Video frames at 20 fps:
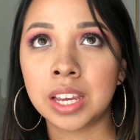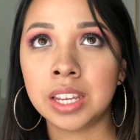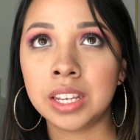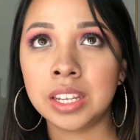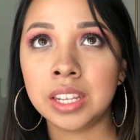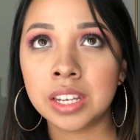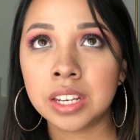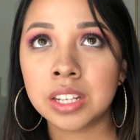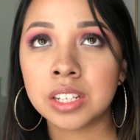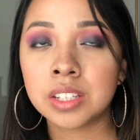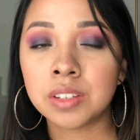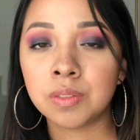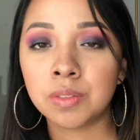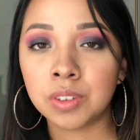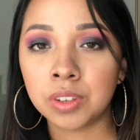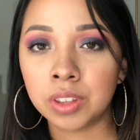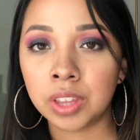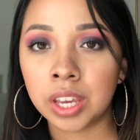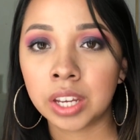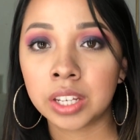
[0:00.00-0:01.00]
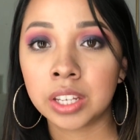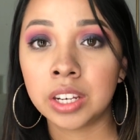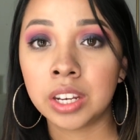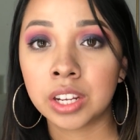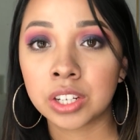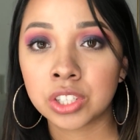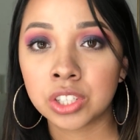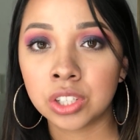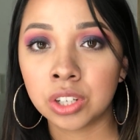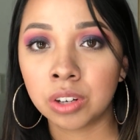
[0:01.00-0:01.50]
needed to feel that
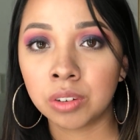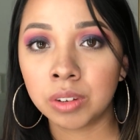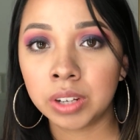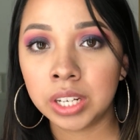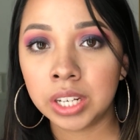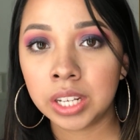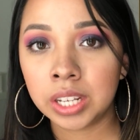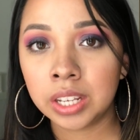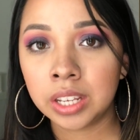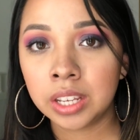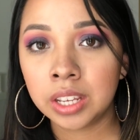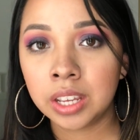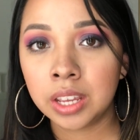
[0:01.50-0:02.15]
connection already.